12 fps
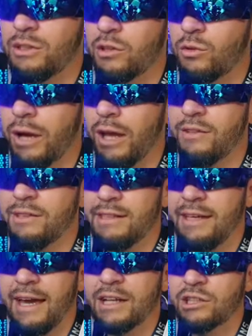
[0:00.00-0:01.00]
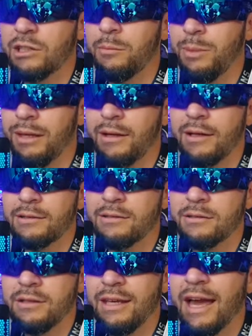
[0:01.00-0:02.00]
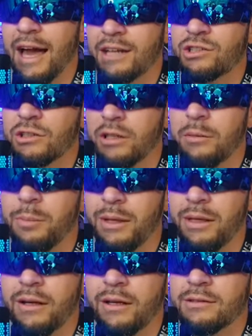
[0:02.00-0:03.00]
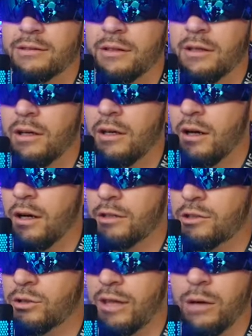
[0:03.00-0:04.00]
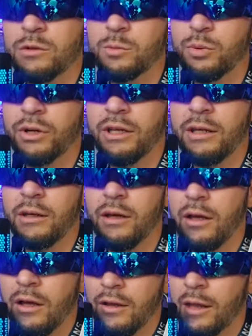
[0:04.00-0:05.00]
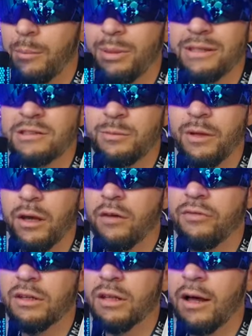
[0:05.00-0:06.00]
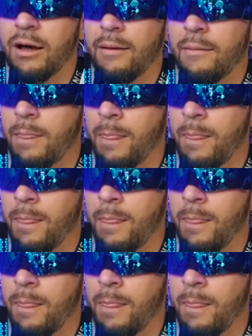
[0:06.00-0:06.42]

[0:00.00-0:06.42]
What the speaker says: to the Ravens. He actually beat us. He actually beat us. So that was pretty... That pissed me off a lot.